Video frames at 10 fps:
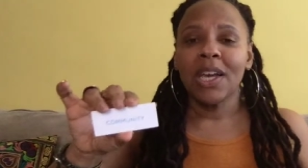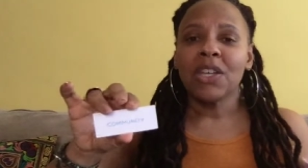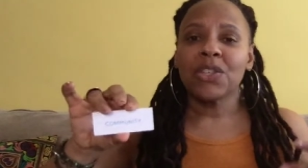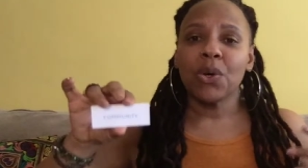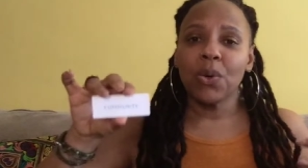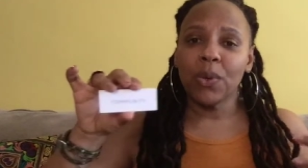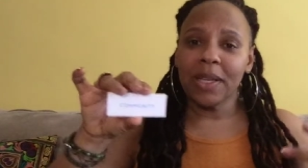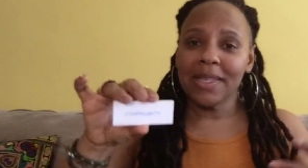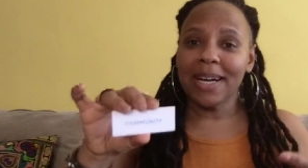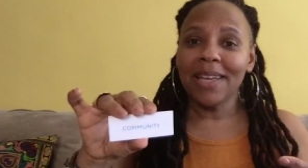So uh,
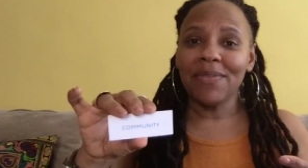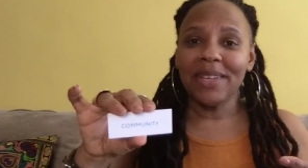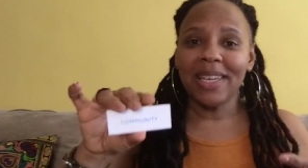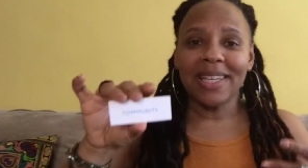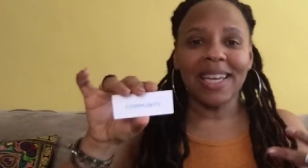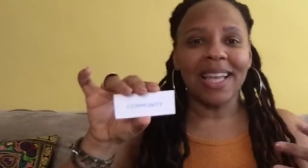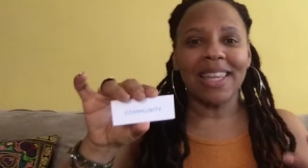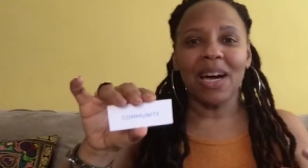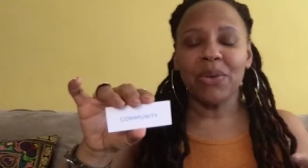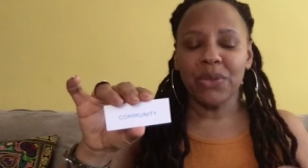dive in,
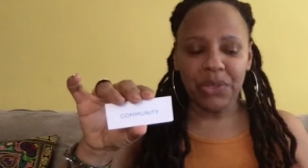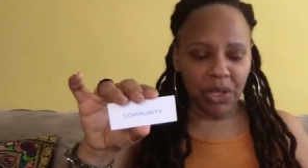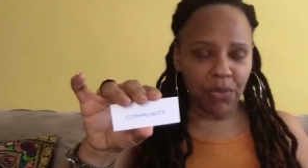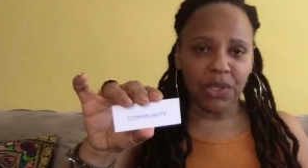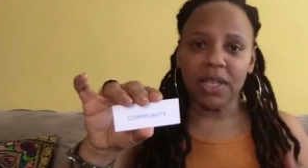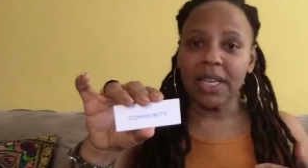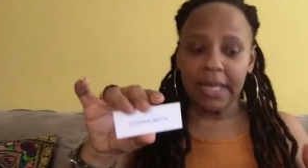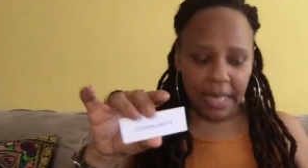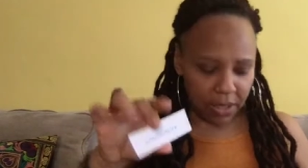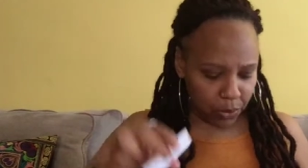allow yourself to
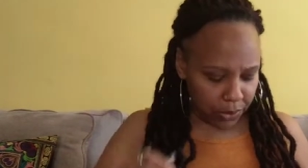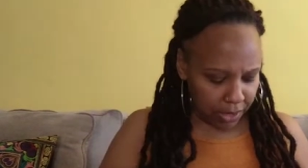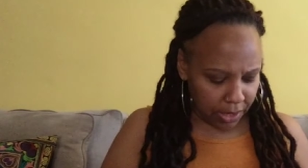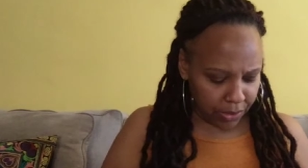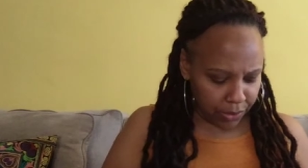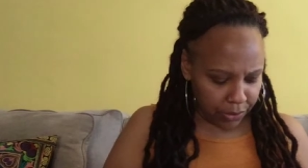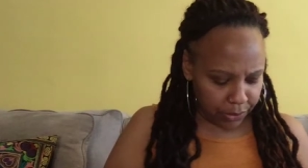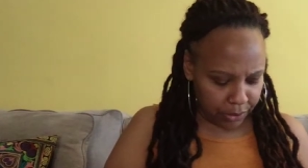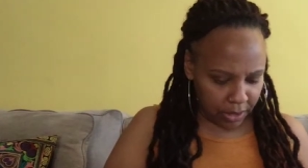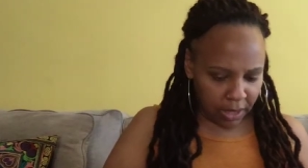connect with
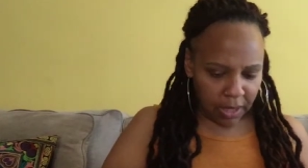others,